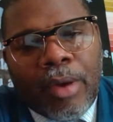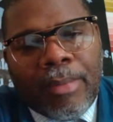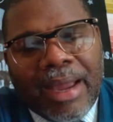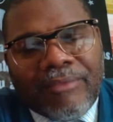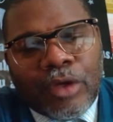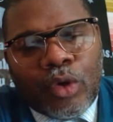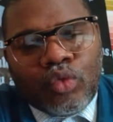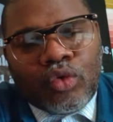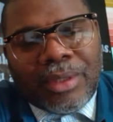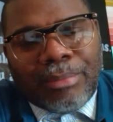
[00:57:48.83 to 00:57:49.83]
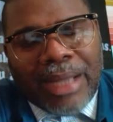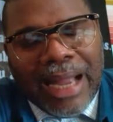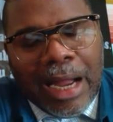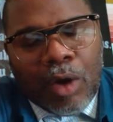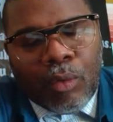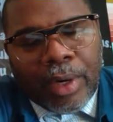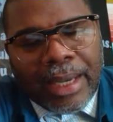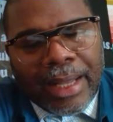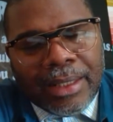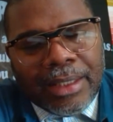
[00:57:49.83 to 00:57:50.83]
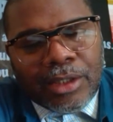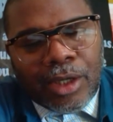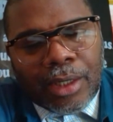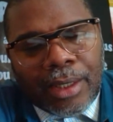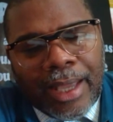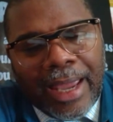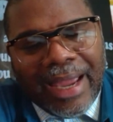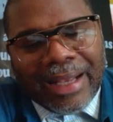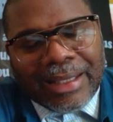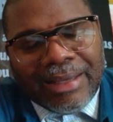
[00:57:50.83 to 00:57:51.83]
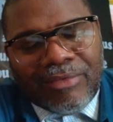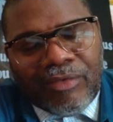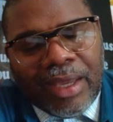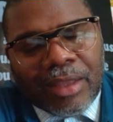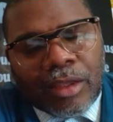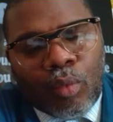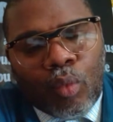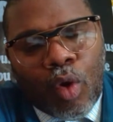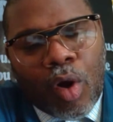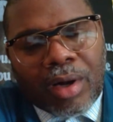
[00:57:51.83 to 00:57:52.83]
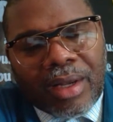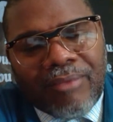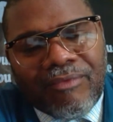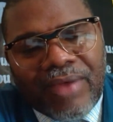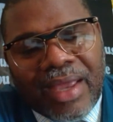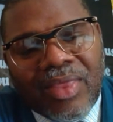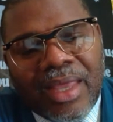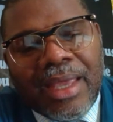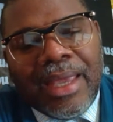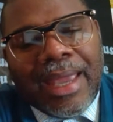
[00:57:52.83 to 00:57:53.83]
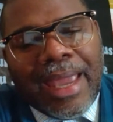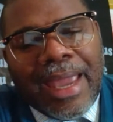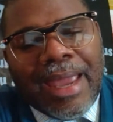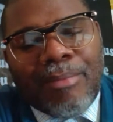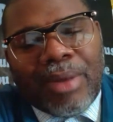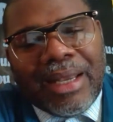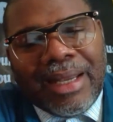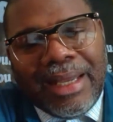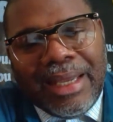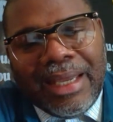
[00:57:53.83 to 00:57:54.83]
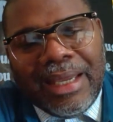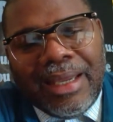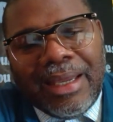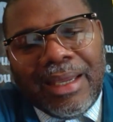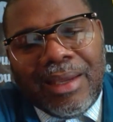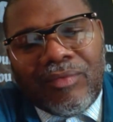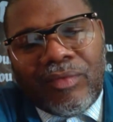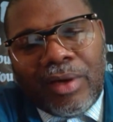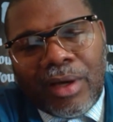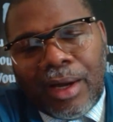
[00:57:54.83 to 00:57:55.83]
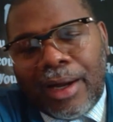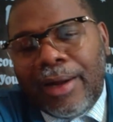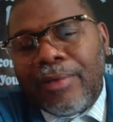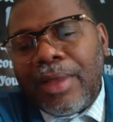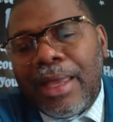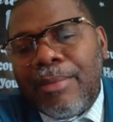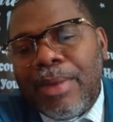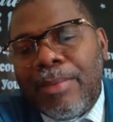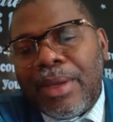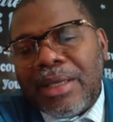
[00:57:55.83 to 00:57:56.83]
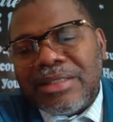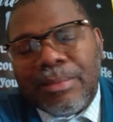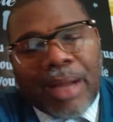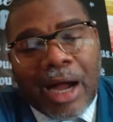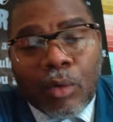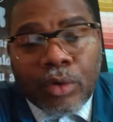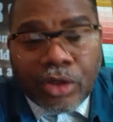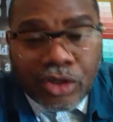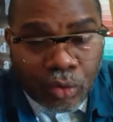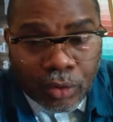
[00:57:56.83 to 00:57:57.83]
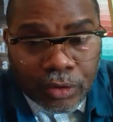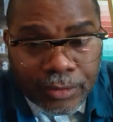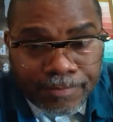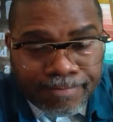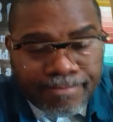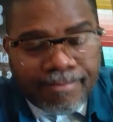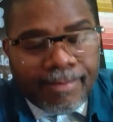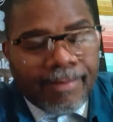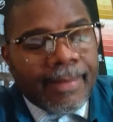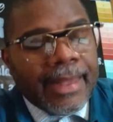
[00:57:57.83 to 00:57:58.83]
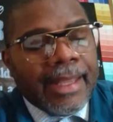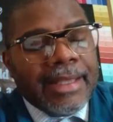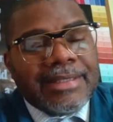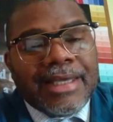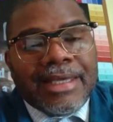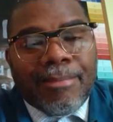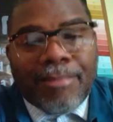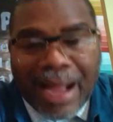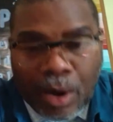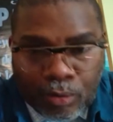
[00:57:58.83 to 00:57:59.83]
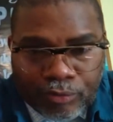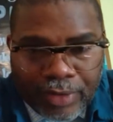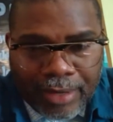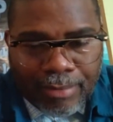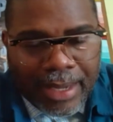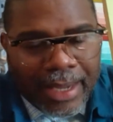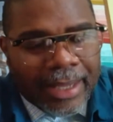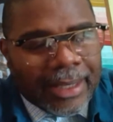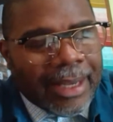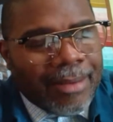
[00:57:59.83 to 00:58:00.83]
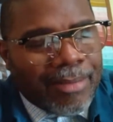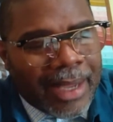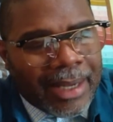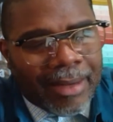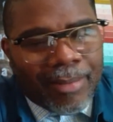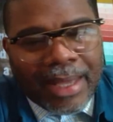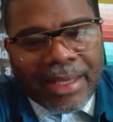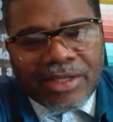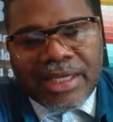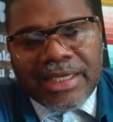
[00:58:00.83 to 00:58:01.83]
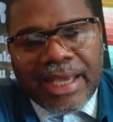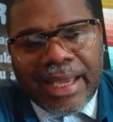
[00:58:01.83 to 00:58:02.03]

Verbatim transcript: We might have to go to the power. And I need y'all to act in faith and walk in faith and believe God. Amen. Because the power is yours. It's in your mouth. Amen. Amen. Amen. It's in